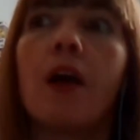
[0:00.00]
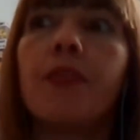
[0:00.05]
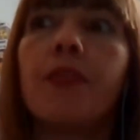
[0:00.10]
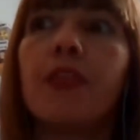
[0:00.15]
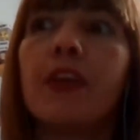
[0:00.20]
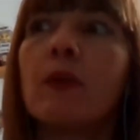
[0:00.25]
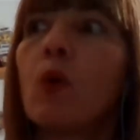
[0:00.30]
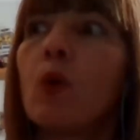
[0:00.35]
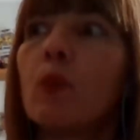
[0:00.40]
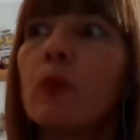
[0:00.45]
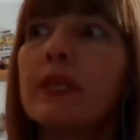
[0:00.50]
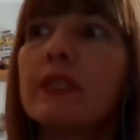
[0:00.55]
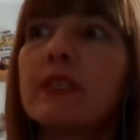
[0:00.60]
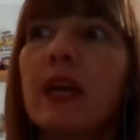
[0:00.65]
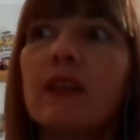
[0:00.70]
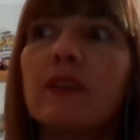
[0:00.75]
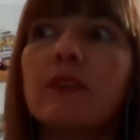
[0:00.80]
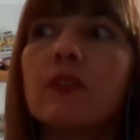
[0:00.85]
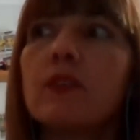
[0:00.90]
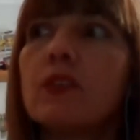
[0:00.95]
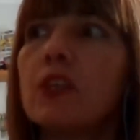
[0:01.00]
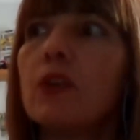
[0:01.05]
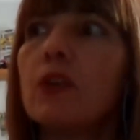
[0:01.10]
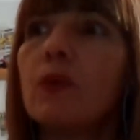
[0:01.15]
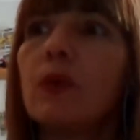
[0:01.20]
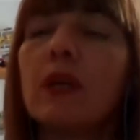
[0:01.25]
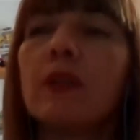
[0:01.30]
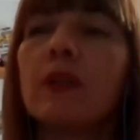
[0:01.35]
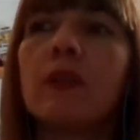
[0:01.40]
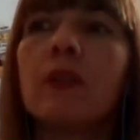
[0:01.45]
I think what we tend to
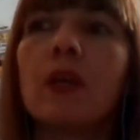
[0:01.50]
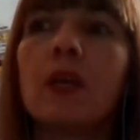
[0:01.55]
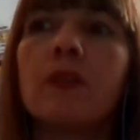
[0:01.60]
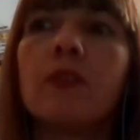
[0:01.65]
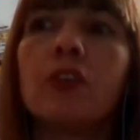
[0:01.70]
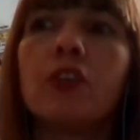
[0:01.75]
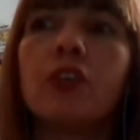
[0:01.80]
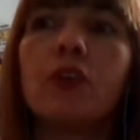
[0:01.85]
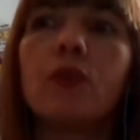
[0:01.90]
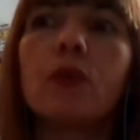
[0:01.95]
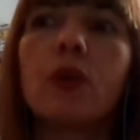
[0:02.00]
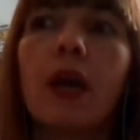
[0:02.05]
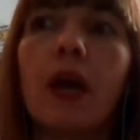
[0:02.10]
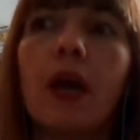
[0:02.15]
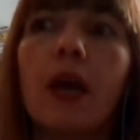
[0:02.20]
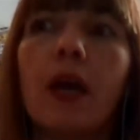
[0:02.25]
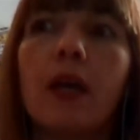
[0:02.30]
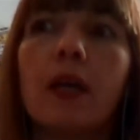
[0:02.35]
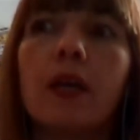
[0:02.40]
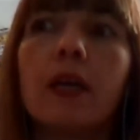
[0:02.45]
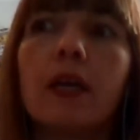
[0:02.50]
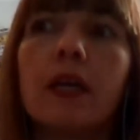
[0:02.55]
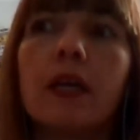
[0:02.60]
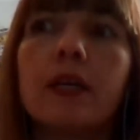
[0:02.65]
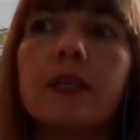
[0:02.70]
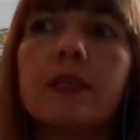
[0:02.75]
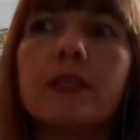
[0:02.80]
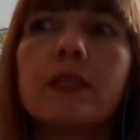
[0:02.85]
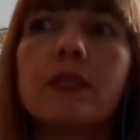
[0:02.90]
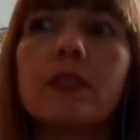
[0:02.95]
do in the UK
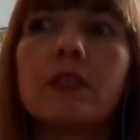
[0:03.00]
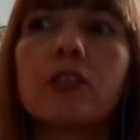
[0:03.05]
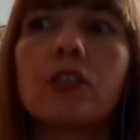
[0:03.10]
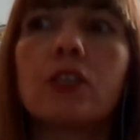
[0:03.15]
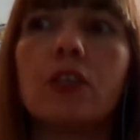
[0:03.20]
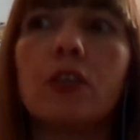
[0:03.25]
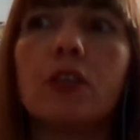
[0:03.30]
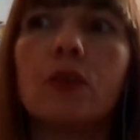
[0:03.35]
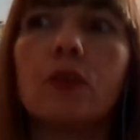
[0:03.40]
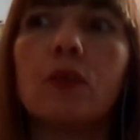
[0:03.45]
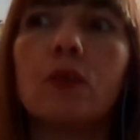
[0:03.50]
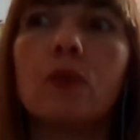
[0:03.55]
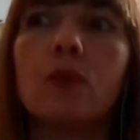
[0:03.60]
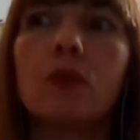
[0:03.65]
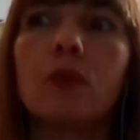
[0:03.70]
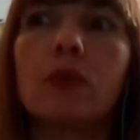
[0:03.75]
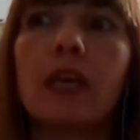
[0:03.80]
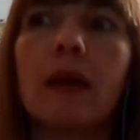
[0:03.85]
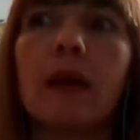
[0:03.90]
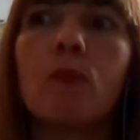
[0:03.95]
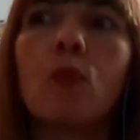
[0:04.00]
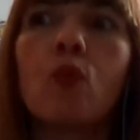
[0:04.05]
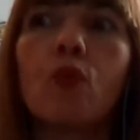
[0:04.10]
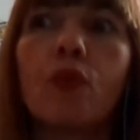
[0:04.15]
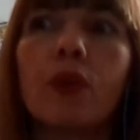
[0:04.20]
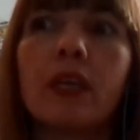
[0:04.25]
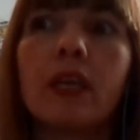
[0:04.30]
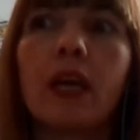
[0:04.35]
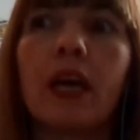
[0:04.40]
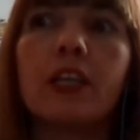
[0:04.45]
is to get
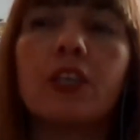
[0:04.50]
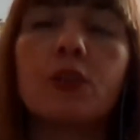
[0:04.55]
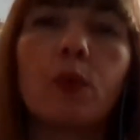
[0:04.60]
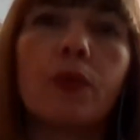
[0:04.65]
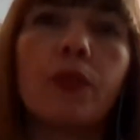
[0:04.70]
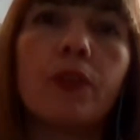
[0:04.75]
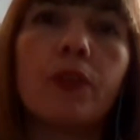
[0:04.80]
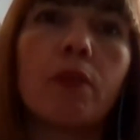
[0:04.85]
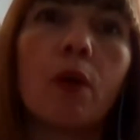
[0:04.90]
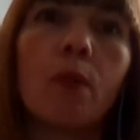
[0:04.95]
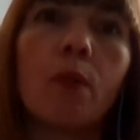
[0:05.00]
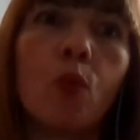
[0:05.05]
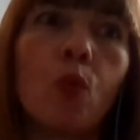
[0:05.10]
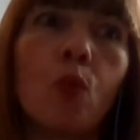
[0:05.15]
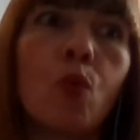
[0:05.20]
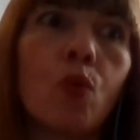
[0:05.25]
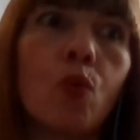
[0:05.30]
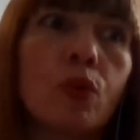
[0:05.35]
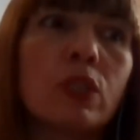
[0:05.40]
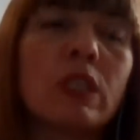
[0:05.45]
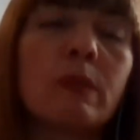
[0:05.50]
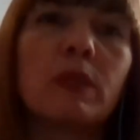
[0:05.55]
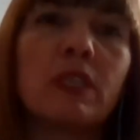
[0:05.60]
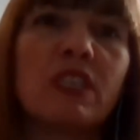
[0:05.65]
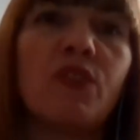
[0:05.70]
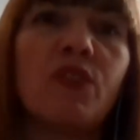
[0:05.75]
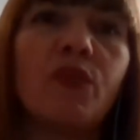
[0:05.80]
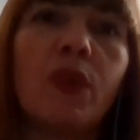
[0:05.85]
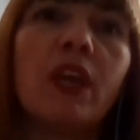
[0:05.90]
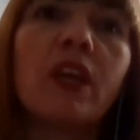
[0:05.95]
more engaged when there are more
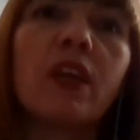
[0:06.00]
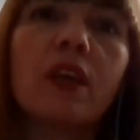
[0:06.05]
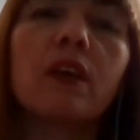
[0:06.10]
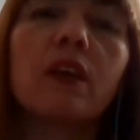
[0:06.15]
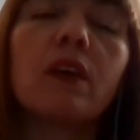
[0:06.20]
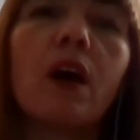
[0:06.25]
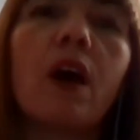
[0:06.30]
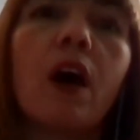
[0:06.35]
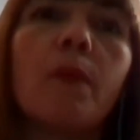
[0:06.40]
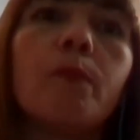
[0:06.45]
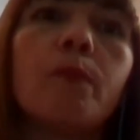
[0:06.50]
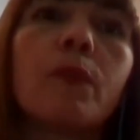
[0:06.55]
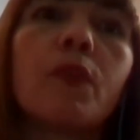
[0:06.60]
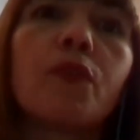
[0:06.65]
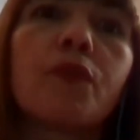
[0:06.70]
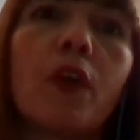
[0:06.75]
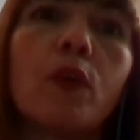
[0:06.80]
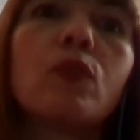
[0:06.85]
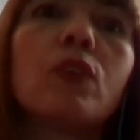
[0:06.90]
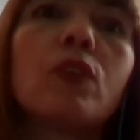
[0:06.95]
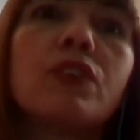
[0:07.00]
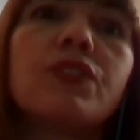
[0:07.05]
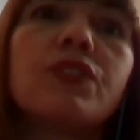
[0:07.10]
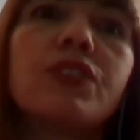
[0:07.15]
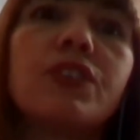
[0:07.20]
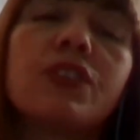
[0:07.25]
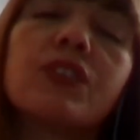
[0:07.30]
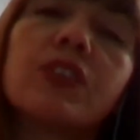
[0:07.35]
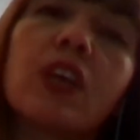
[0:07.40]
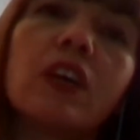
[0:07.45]
specific
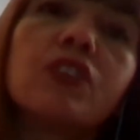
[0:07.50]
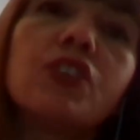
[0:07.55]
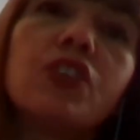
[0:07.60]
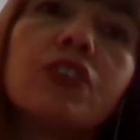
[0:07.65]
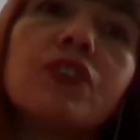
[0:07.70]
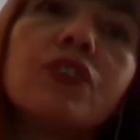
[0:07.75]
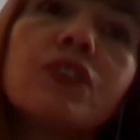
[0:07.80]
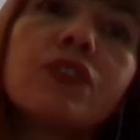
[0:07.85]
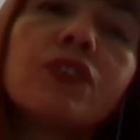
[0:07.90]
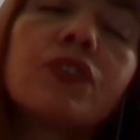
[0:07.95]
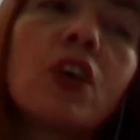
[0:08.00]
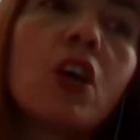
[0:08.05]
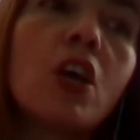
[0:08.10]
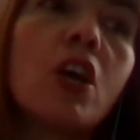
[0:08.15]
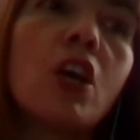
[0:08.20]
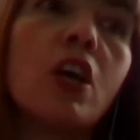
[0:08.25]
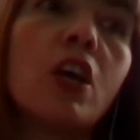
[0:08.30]
focused discussions.